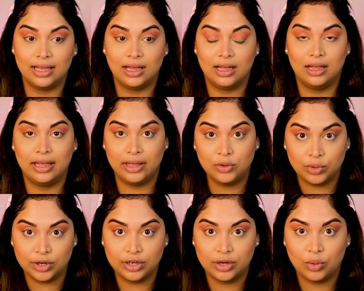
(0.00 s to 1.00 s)

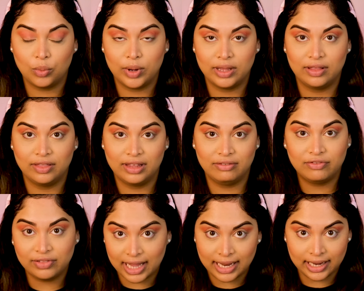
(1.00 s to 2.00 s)
Edward with the
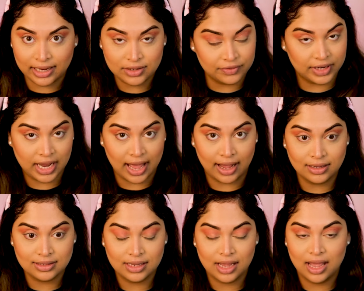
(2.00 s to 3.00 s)
flat end of an axe,